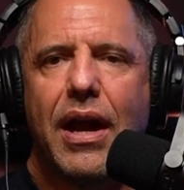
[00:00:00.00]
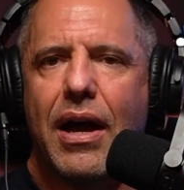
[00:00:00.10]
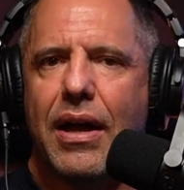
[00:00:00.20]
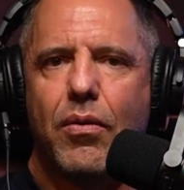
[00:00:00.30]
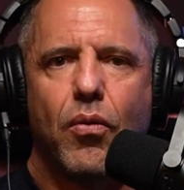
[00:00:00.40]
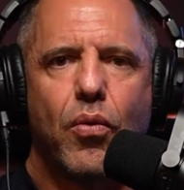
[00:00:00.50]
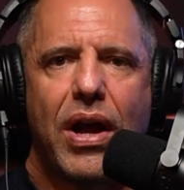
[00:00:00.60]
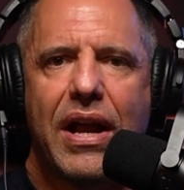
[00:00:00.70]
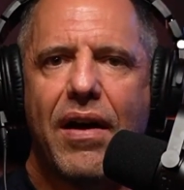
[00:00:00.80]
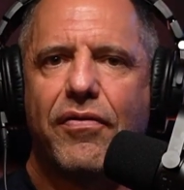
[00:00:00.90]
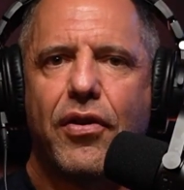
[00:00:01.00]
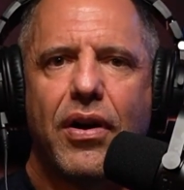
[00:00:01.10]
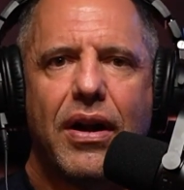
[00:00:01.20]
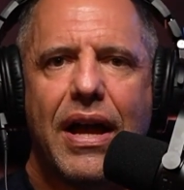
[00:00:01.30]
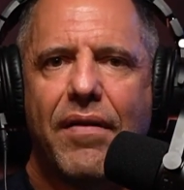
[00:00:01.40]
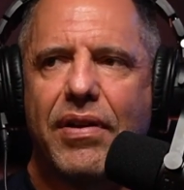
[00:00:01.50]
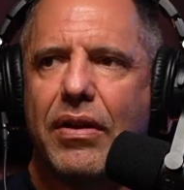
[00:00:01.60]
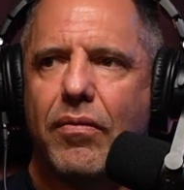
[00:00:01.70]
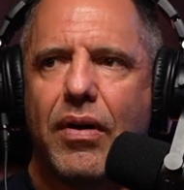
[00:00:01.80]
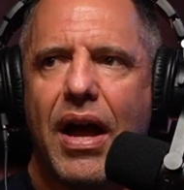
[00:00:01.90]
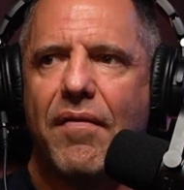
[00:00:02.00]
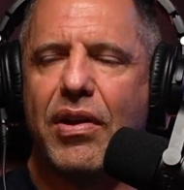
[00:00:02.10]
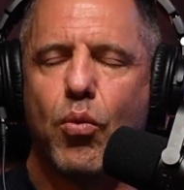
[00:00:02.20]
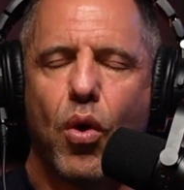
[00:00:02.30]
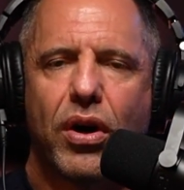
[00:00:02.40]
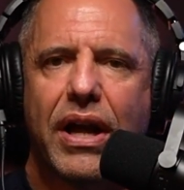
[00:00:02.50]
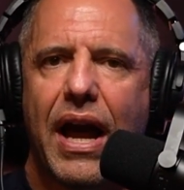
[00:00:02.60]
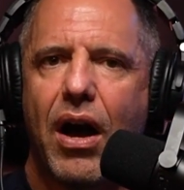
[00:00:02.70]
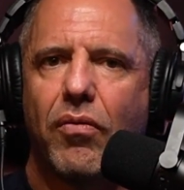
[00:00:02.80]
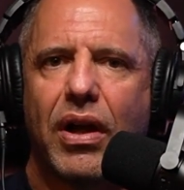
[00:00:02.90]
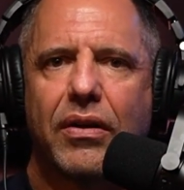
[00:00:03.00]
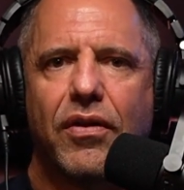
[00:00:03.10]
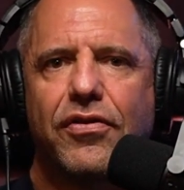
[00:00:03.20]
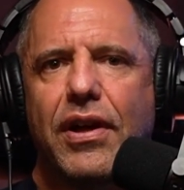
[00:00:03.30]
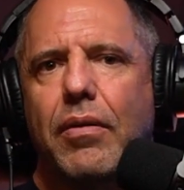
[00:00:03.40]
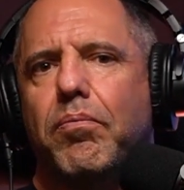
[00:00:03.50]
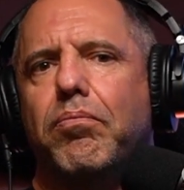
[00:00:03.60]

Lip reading: and right after a heavy workout, like let's say